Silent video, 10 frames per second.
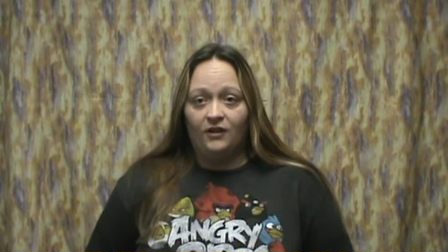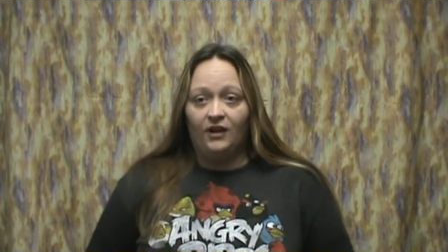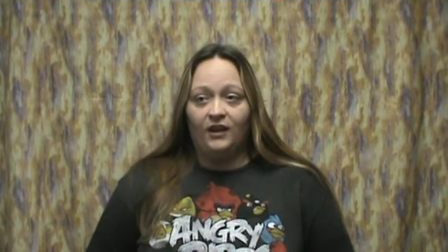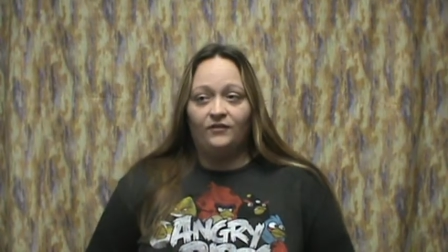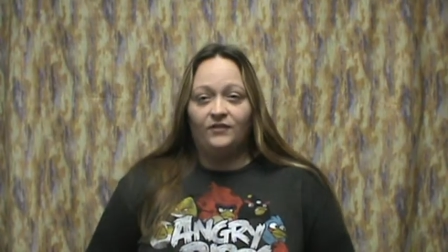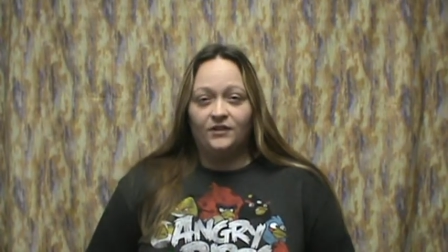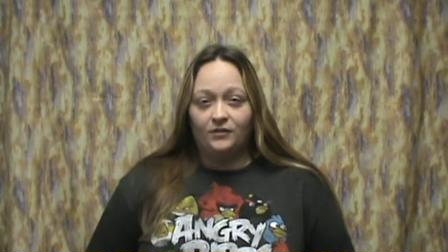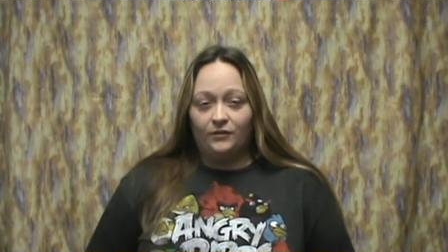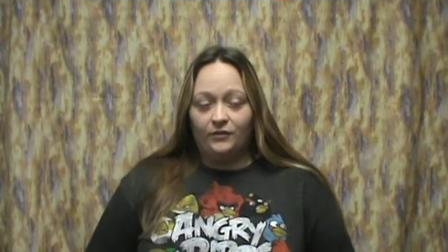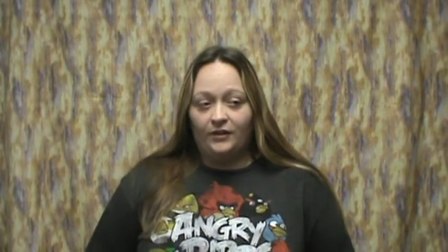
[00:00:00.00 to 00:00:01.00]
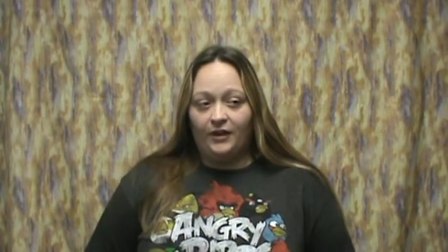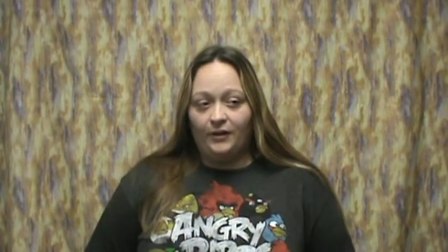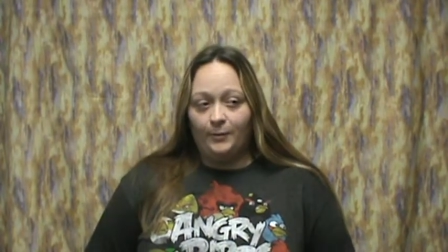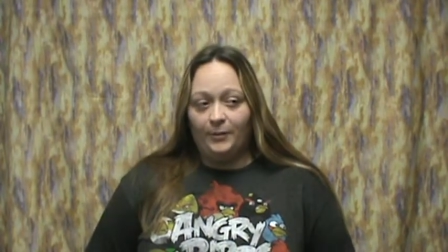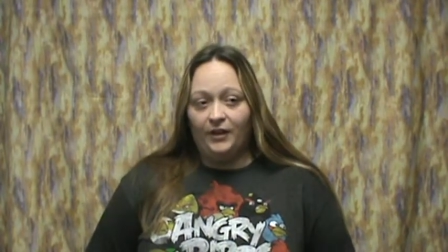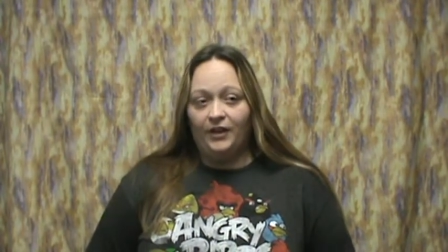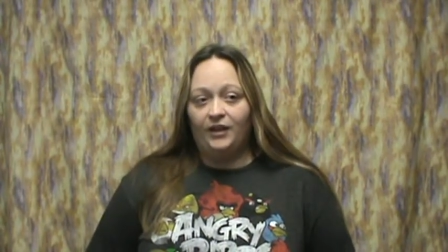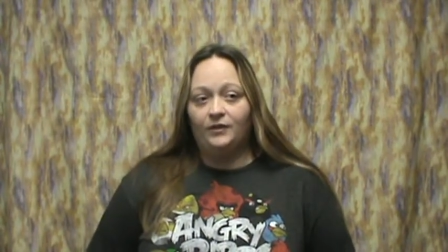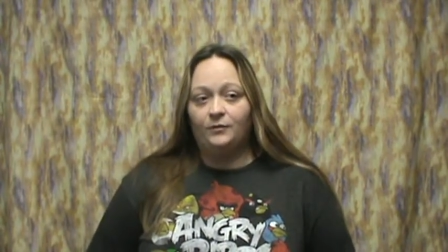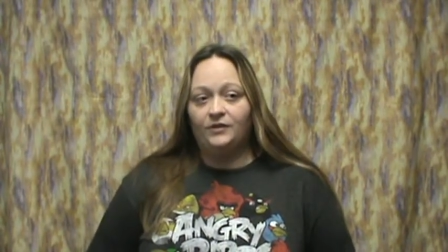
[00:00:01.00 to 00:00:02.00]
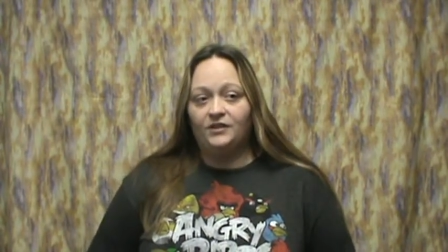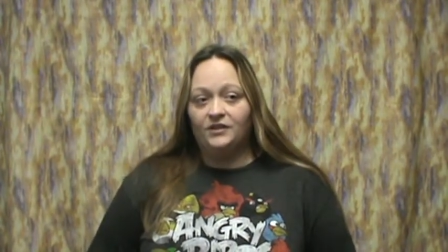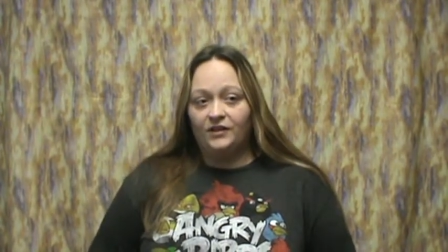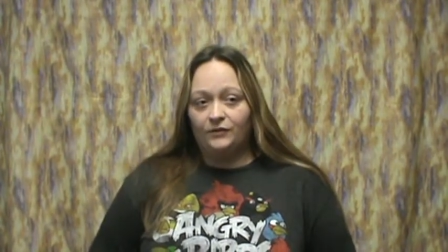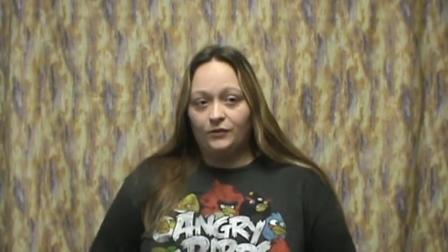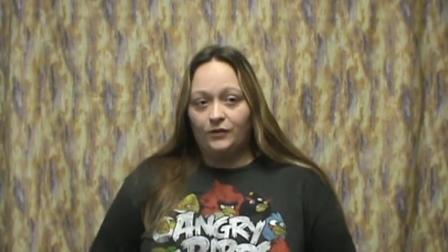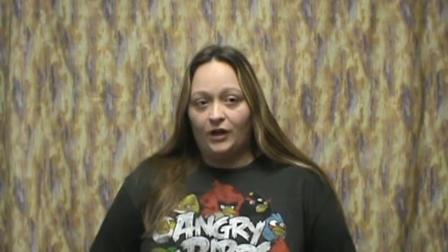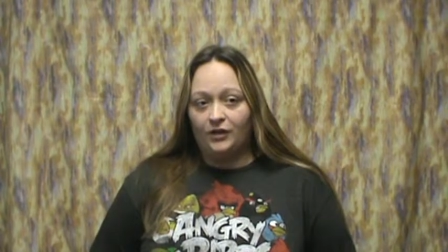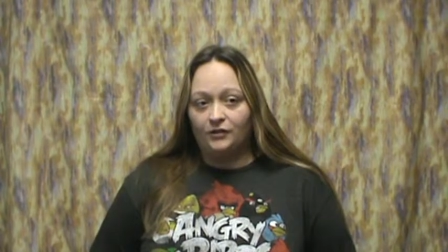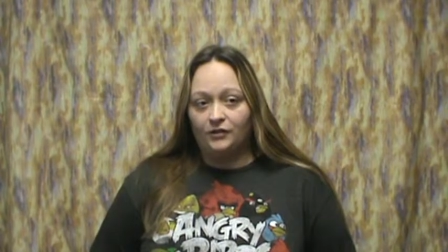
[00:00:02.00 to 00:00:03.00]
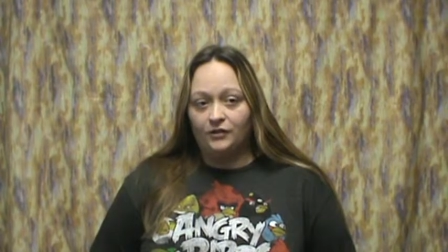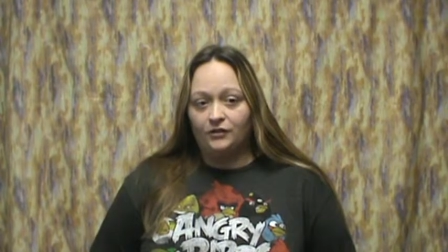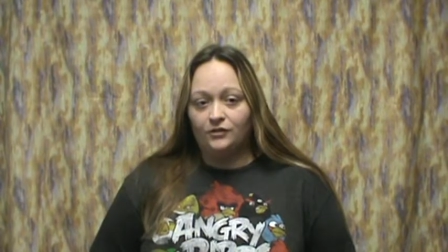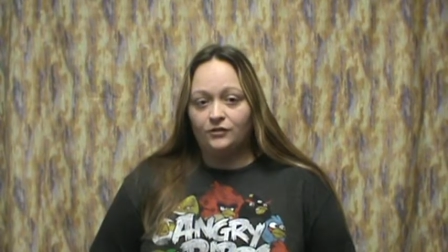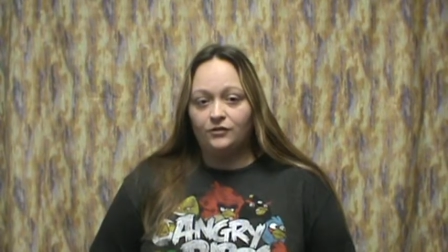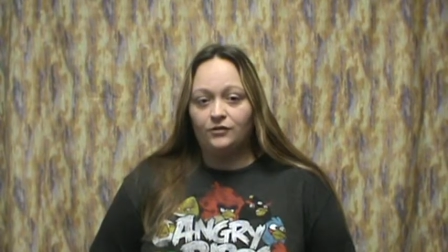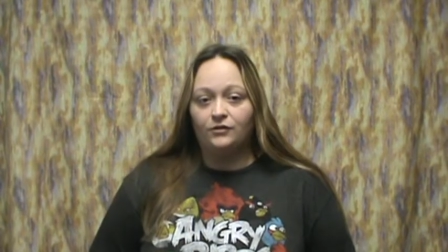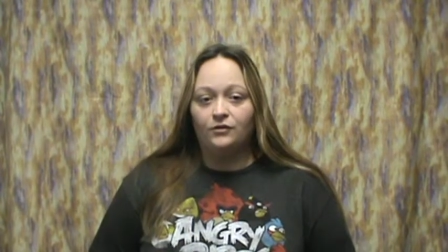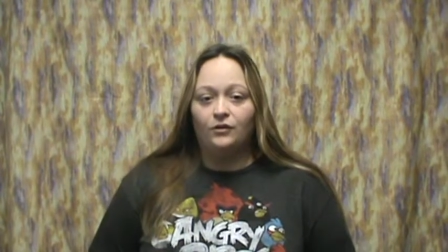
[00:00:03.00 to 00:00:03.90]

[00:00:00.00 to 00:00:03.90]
I had physical therapy, went to several doctors,